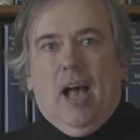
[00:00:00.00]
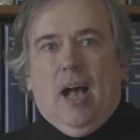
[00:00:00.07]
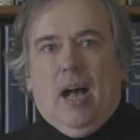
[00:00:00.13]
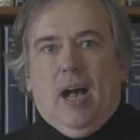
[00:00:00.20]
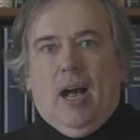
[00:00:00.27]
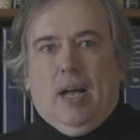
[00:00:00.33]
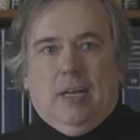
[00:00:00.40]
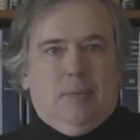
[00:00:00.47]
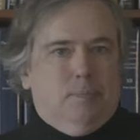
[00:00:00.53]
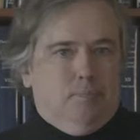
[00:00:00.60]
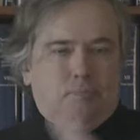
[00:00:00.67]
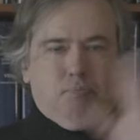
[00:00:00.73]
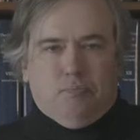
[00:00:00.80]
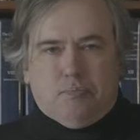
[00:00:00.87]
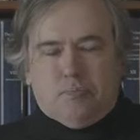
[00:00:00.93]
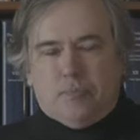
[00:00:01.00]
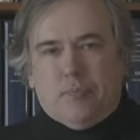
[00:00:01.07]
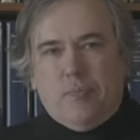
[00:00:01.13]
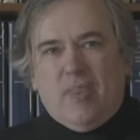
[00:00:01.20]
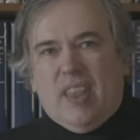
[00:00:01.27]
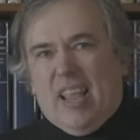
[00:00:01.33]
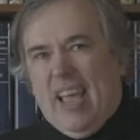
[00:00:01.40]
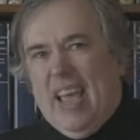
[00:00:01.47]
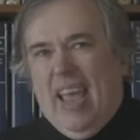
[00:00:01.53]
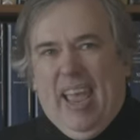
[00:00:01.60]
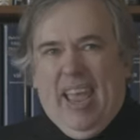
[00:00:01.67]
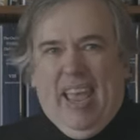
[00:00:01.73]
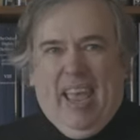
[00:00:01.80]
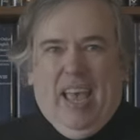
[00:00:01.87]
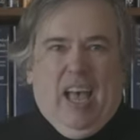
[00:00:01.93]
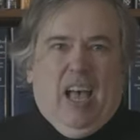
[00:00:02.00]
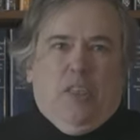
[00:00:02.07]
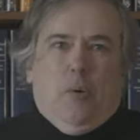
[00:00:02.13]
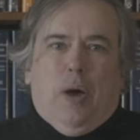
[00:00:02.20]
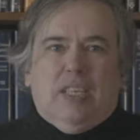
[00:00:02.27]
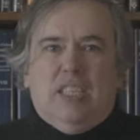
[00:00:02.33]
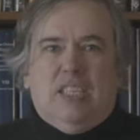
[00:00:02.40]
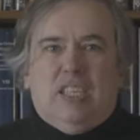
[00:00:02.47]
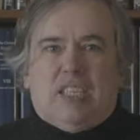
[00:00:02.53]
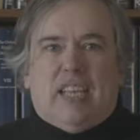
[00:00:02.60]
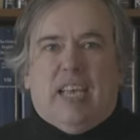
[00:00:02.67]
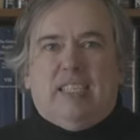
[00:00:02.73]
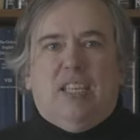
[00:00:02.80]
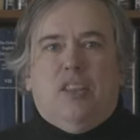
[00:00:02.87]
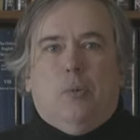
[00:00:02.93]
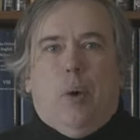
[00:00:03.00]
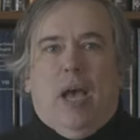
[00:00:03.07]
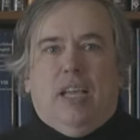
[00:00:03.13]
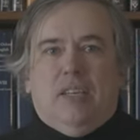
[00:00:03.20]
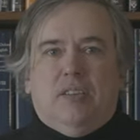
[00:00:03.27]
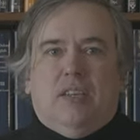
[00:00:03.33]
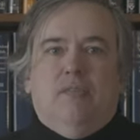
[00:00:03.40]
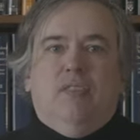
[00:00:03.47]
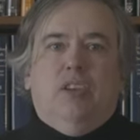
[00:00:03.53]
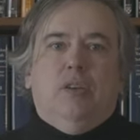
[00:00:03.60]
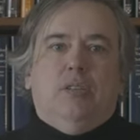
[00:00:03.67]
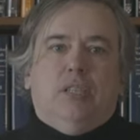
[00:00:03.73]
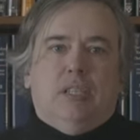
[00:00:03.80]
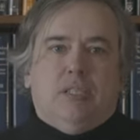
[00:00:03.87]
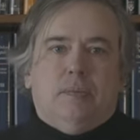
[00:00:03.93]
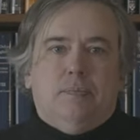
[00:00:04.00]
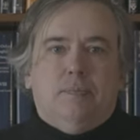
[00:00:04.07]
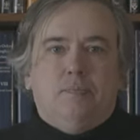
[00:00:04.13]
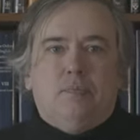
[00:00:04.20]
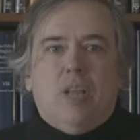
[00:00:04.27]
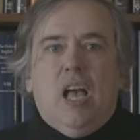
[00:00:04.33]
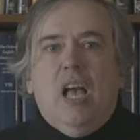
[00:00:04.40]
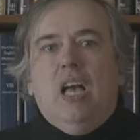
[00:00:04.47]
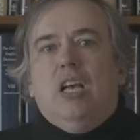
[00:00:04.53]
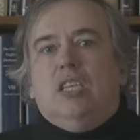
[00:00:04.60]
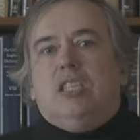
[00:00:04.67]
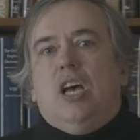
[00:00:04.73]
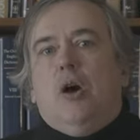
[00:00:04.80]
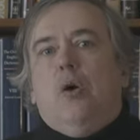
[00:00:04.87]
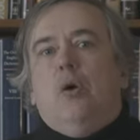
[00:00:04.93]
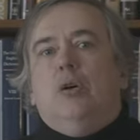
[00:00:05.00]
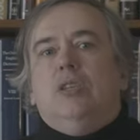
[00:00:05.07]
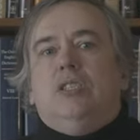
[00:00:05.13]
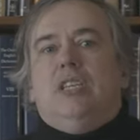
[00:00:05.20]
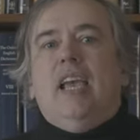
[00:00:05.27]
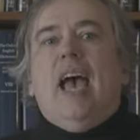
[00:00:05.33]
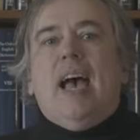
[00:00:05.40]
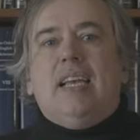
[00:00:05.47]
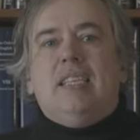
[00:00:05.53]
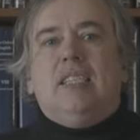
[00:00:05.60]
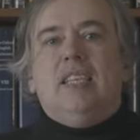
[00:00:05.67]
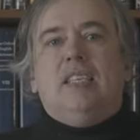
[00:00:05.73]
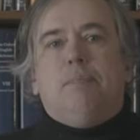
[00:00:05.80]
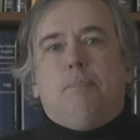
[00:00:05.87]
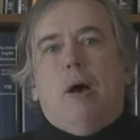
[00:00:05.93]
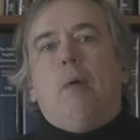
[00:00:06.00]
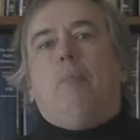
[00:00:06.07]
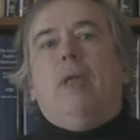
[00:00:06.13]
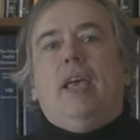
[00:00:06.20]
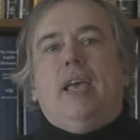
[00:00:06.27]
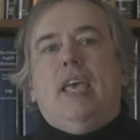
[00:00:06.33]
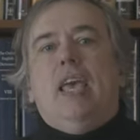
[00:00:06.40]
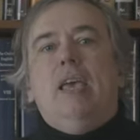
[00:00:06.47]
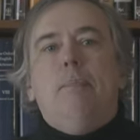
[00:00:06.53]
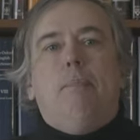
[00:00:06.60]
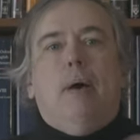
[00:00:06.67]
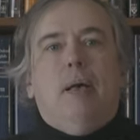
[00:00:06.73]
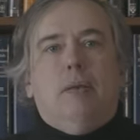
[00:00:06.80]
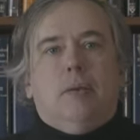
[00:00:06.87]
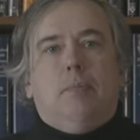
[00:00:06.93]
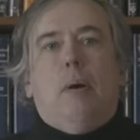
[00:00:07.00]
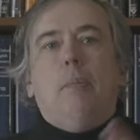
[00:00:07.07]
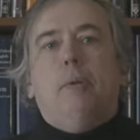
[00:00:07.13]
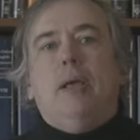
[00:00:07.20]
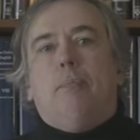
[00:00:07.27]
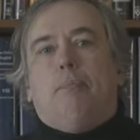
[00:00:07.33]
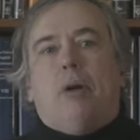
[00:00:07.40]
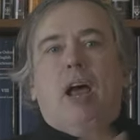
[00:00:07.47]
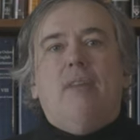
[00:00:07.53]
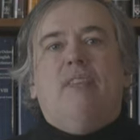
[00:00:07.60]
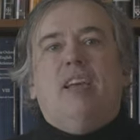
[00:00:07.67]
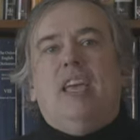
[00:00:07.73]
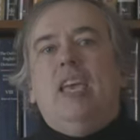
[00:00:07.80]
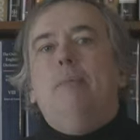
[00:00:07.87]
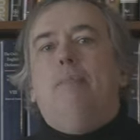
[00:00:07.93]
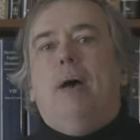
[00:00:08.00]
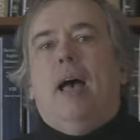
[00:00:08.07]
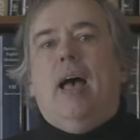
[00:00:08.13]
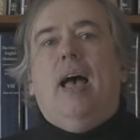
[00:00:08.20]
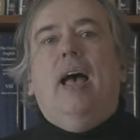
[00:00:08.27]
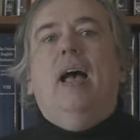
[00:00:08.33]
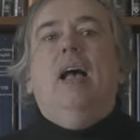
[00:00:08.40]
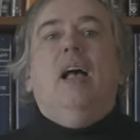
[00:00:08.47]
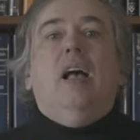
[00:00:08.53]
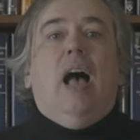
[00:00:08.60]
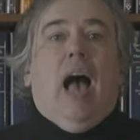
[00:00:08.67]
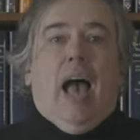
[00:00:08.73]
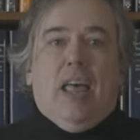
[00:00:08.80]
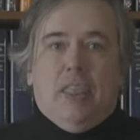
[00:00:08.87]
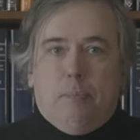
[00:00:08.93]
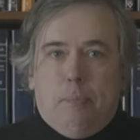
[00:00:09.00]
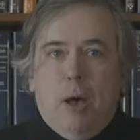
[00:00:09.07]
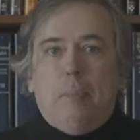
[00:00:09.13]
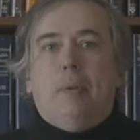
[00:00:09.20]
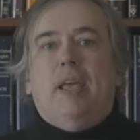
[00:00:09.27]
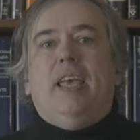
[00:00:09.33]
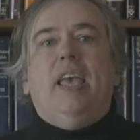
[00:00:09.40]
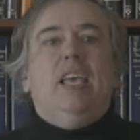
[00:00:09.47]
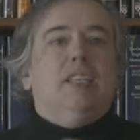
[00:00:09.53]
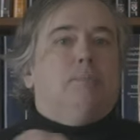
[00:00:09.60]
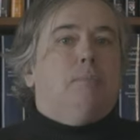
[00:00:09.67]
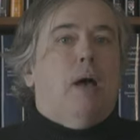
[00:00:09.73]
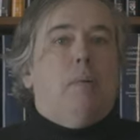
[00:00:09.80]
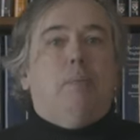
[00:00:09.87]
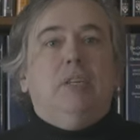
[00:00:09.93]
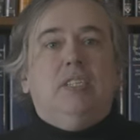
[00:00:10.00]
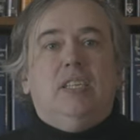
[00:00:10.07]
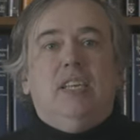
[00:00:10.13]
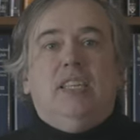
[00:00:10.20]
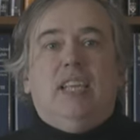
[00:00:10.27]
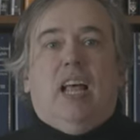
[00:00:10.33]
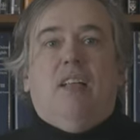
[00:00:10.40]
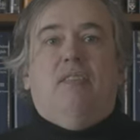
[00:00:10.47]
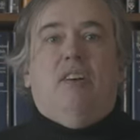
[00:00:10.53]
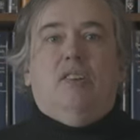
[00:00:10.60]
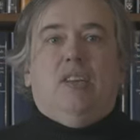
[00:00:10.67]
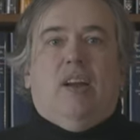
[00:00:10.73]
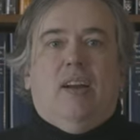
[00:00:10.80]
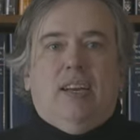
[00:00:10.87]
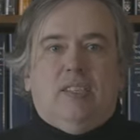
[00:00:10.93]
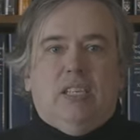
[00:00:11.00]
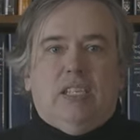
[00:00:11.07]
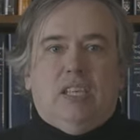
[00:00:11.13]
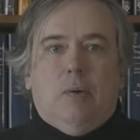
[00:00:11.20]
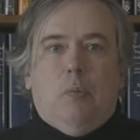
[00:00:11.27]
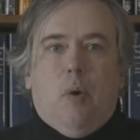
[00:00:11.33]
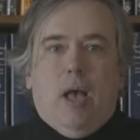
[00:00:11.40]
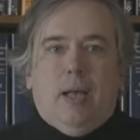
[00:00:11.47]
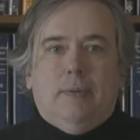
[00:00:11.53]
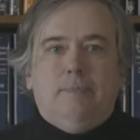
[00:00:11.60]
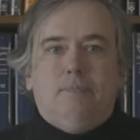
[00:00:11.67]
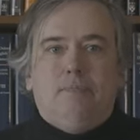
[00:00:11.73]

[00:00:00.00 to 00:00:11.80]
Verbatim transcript: Um, it, otherwise it just gets in the way and confuses. So she has this public key, public private key pair, and the public key is published in a telephone directory somewhere.